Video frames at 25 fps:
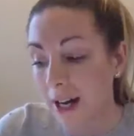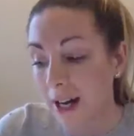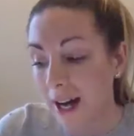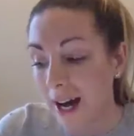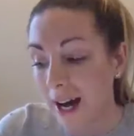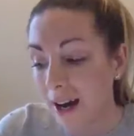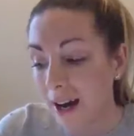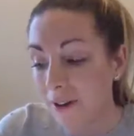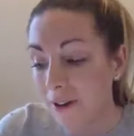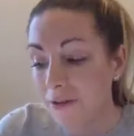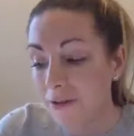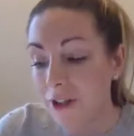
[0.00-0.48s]

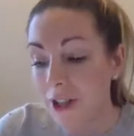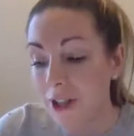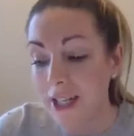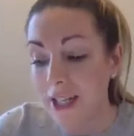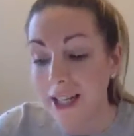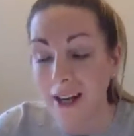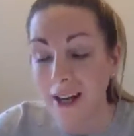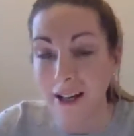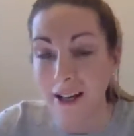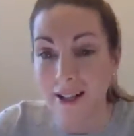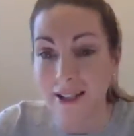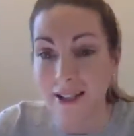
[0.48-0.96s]
after
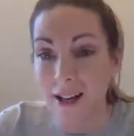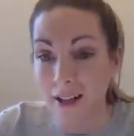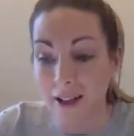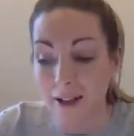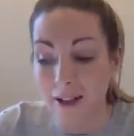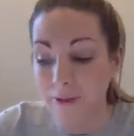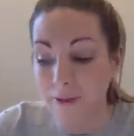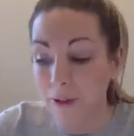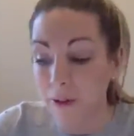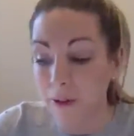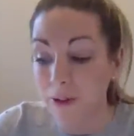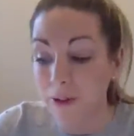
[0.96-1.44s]
it had
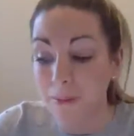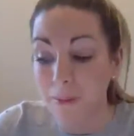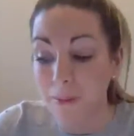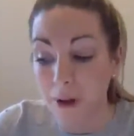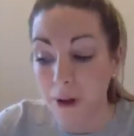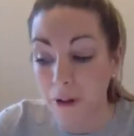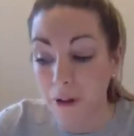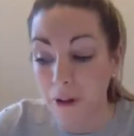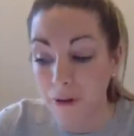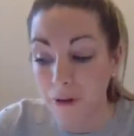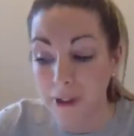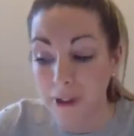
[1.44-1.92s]
died for some
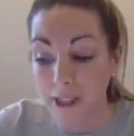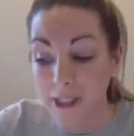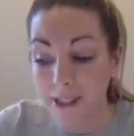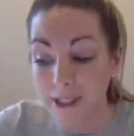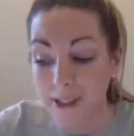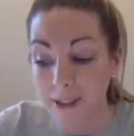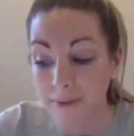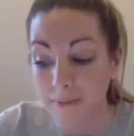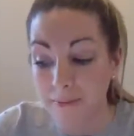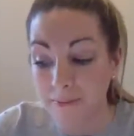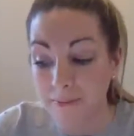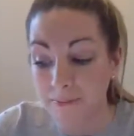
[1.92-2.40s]
other
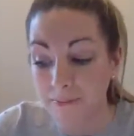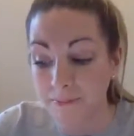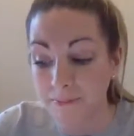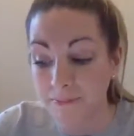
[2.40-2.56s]
reason,